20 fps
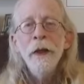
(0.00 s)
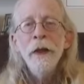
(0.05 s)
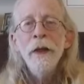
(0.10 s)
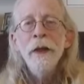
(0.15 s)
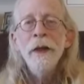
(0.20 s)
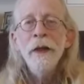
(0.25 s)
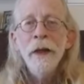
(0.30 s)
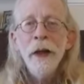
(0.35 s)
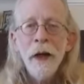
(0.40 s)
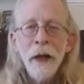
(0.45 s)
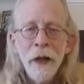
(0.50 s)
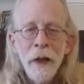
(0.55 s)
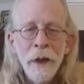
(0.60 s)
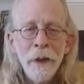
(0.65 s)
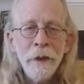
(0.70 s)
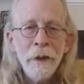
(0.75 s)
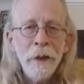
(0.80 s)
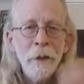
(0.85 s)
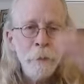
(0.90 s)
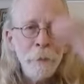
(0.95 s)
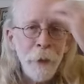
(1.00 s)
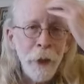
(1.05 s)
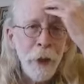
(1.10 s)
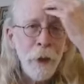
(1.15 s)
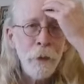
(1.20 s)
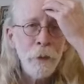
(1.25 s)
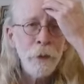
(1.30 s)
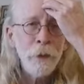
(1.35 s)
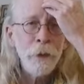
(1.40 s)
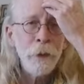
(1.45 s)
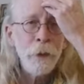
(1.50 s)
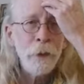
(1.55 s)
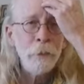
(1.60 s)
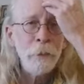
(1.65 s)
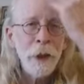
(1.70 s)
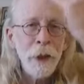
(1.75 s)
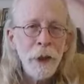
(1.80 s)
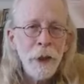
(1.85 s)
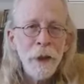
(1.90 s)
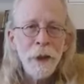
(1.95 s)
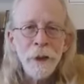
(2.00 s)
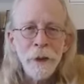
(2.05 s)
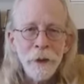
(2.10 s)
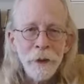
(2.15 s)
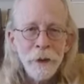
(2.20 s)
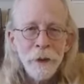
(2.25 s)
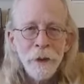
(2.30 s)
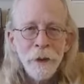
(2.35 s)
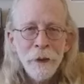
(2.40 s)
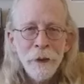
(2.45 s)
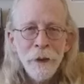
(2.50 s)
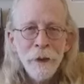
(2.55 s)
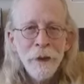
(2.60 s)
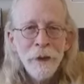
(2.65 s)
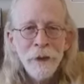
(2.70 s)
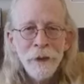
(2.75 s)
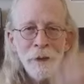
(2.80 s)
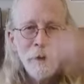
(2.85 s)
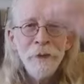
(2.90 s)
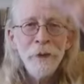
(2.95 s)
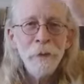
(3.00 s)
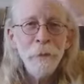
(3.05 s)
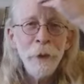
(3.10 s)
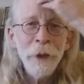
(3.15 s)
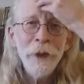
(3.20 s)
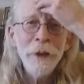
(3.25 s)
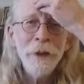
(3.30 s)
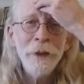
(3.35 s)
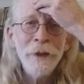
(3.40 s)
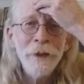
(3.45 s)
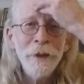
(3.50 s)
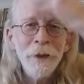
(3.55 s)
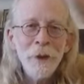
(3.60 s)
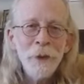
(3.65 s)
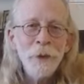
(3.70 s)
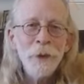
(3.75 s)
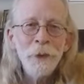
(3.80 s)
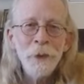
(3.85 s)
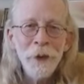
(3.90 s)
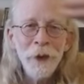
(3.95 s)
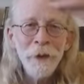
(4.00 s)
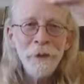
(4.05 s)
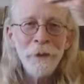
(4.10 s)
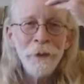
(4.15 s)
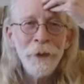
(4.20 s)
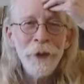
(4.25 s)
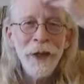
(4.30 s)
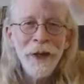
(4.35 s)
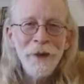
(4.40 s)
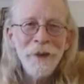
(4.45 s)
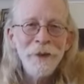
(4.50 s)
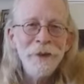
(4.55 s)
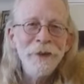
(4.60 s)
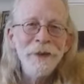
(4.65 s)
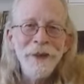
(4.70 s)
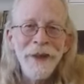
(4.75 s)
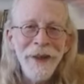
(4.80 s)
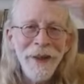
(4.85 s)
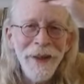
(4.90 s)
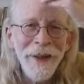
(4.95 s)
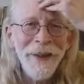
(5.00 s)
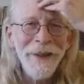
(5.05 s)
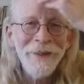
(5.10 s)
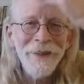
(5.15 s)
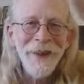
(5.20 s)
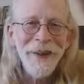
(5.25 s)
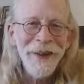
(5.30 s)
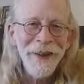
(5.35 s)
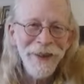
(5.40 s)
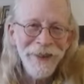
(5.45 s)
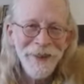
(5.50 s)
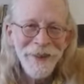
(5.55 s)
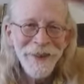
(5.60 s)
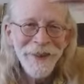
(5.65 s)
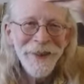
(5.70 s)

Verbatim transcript: not about your mind because your mind can go 24 hours a day, right?